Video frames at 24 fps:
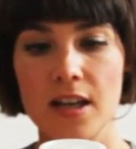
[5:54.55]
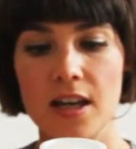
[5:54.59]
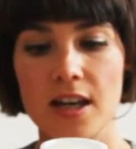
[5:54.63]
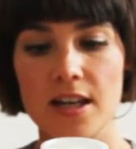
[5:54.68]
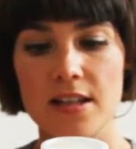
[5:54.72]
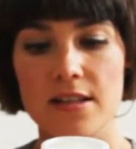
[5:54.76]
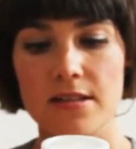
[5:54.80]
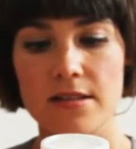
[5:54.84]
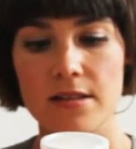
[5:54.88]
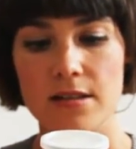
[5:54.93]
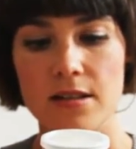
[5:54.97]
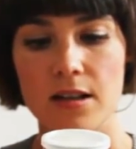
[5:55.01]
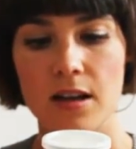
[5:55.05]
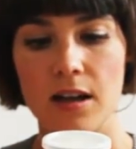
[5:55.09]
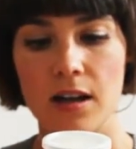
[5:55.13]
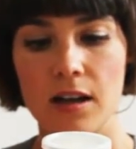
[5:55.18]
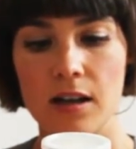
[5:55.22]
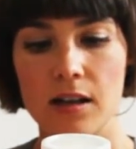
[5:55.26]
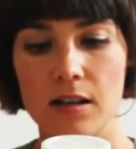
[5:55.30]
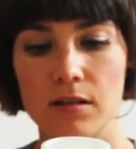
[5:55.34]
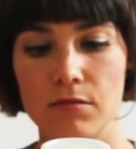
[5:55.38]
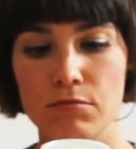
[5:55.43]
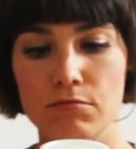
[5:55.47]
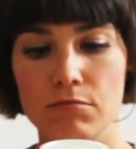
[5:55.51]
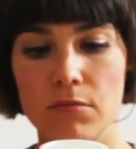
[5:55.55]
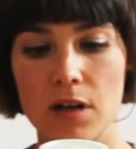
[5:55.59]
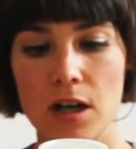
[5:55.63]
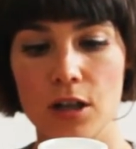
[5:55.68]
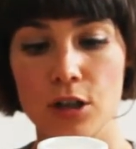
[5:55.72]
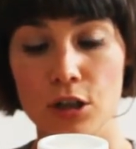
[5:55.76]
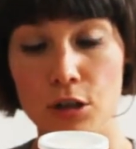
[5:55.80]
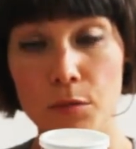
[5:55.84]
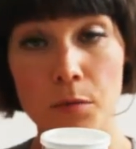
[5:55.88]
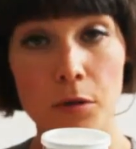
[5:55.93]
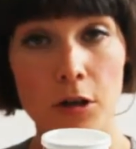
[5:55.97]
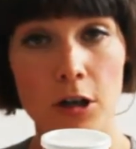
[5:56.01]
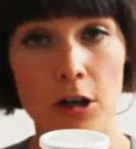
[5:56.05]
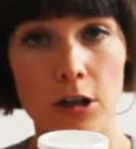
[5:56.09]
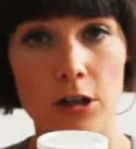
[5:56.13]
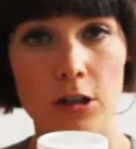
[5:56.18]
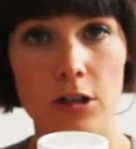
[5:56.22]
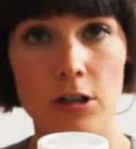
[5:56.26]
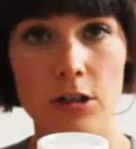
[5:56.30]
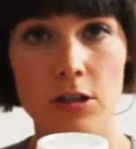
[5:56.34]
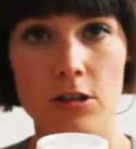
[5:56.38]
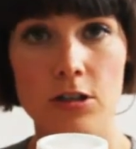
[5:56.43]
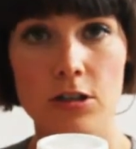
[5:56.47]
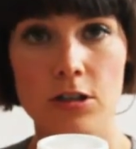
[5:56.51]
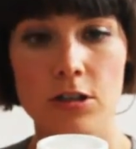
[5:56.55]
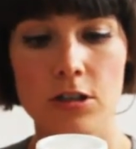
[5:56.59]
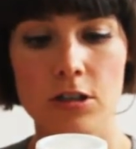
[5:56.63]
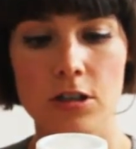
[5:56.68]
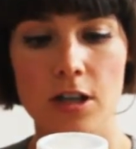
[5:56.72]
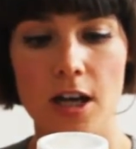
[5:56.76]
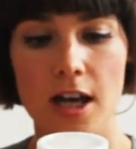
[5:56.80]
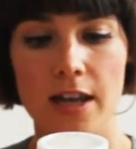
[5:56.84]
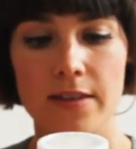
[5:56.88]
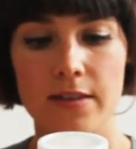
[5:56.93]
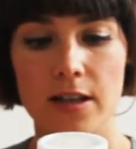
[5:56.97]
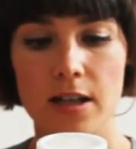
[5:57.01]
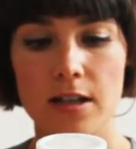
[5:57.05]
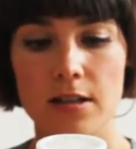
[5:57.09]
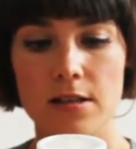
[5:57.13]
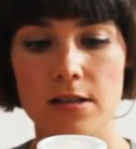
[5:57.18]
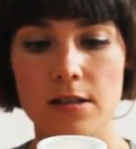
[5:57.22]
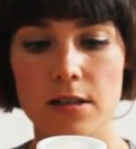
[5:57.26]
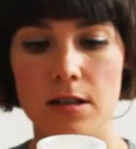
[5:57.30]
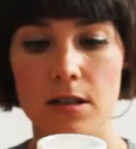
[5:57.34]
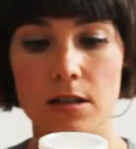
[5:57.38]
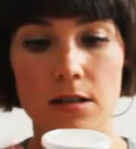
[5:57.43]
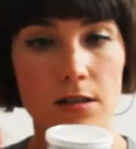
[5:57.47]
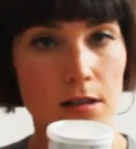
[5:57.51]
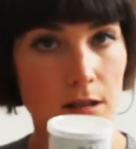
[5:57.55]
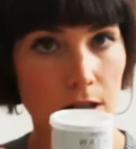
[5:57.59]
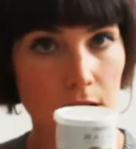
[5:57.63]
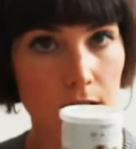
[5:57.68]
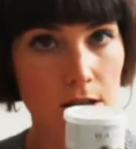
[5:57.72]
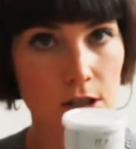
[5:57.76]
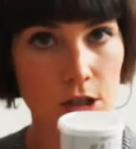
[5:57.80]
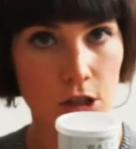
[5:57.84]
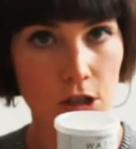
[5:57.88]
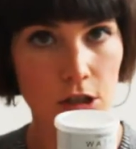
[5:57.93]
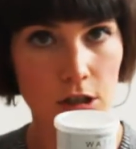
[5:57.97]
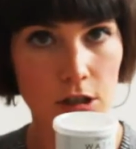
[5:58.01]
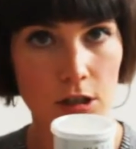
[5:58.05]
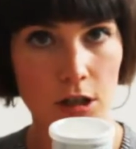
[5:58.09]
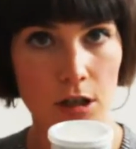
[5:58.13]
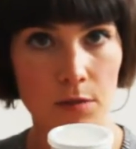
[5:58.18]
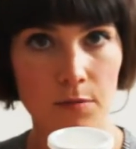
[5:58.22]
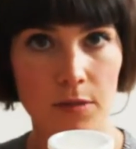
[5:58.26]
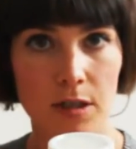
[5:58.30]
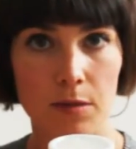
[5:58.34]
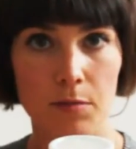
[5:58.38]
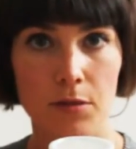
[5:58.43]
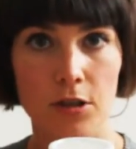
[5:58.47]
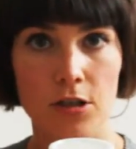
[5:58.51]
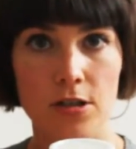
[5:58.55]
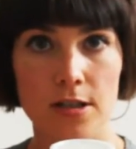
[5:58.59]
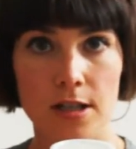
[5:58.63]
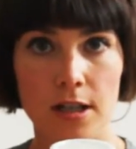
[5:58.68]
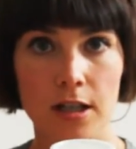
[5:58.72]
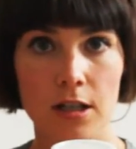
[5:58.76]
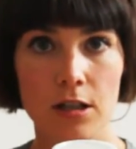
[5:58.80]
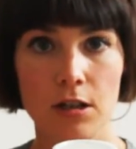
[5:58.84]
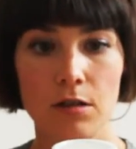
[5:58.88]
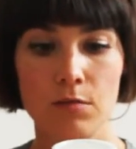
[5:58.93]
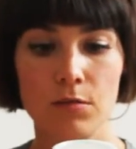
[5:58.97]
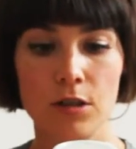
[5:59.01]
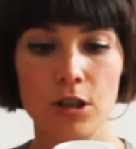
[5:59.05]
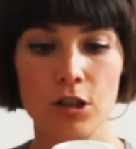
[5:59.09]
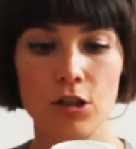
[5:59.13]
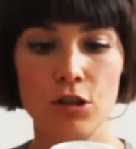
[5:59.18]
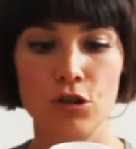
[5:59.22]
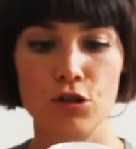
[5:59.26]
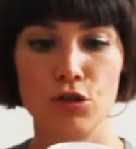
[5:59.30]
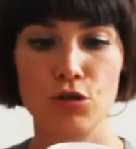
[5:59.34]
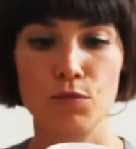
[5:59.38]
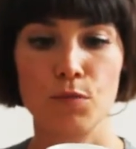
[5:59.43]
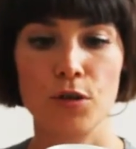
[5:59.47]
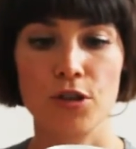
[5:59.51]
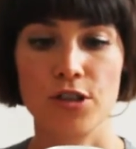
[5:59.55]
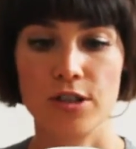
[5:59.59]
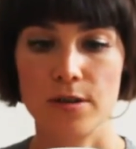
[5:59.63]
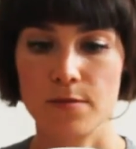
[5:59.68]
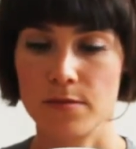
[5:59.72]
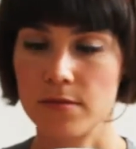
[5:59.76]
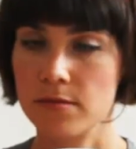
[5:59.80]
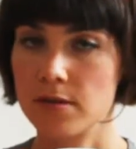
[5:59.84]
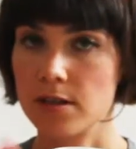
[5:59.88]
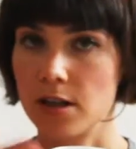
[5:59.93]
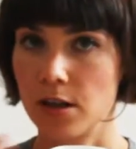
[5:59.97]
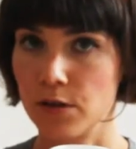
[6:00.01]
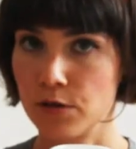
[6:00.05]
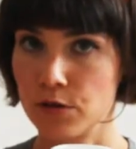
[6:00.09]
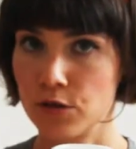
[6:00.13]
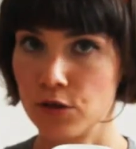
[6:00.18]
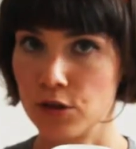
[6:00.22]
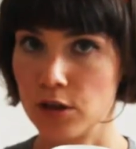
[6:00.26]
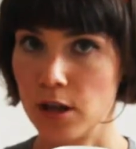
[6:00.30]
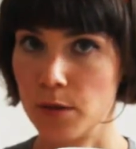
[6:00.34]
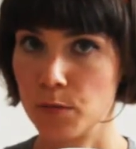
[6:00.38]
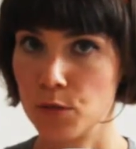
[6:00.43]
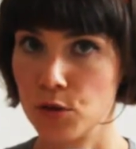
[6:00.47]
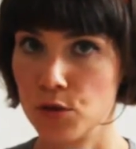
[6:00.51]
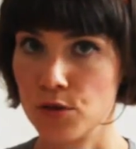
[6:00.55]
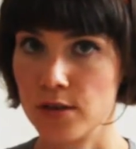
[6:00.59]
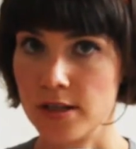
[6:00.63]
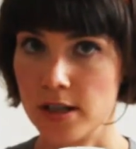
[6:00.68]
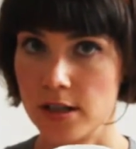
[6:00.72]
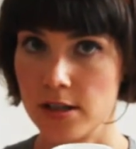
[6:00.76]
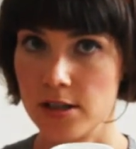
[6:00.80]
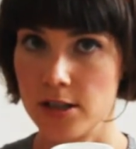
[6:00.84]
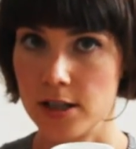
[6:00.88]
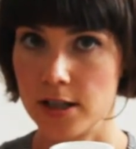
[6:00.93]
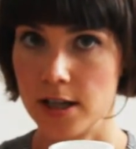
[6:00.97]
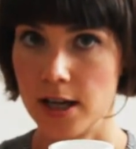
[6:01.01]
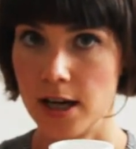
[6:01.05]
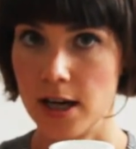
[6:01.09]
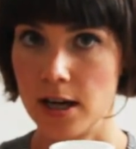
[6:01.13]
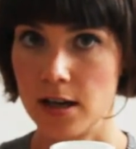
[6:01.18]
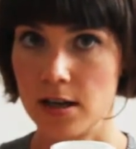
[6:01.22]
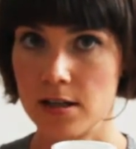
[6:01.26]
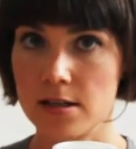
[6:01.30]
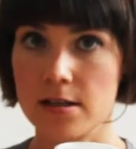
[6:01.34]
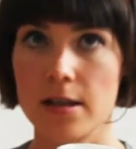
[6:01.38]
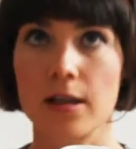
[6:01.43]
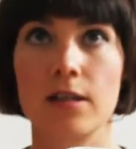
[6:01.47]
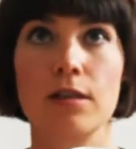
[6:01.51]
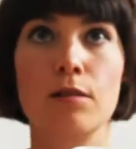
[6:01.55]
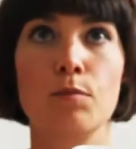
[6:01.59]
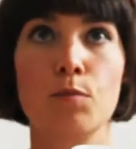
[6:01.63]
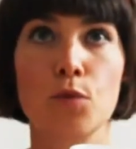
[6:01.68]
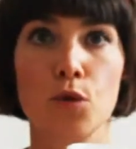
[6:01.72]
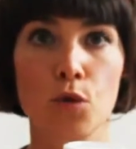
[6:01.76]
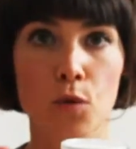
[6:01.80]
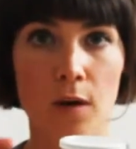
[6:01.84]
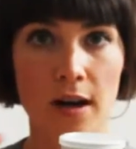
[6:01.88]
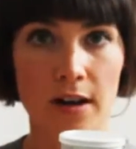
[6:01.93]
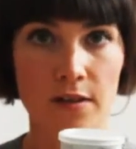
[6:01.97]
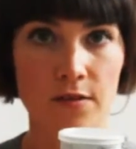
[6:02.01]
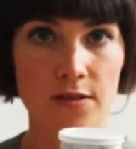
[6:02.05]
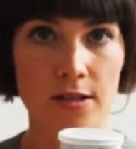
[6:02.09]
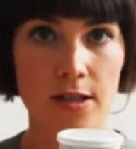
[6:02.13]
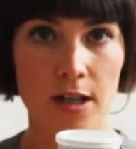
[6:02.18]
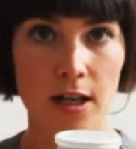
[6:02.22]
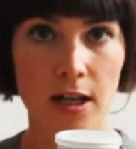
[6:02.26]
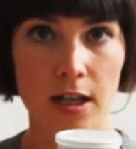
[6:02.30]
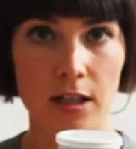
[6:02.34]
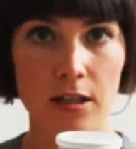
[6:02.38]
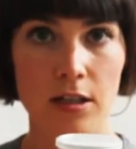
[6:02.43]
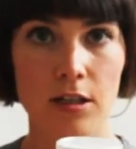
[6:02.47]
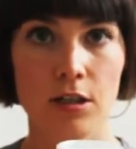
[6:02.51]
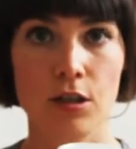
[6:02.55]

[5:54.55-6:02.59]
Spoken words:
it's a good product and that it's a good company, because any company who puts themselves through that process to get, it's like the Buav sign, you